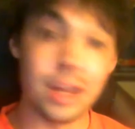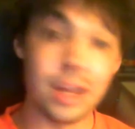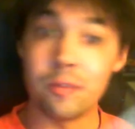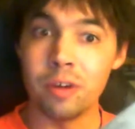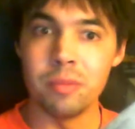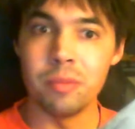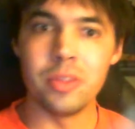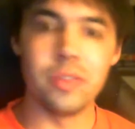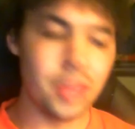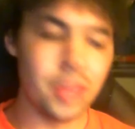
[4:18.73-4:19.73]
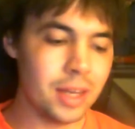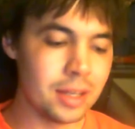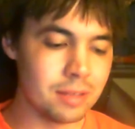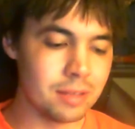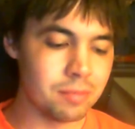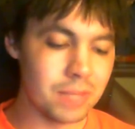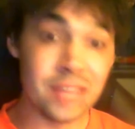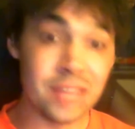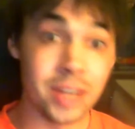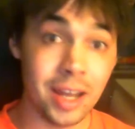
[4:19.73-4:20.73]
from then and
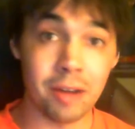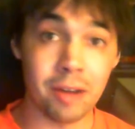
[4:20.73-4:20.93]
even now.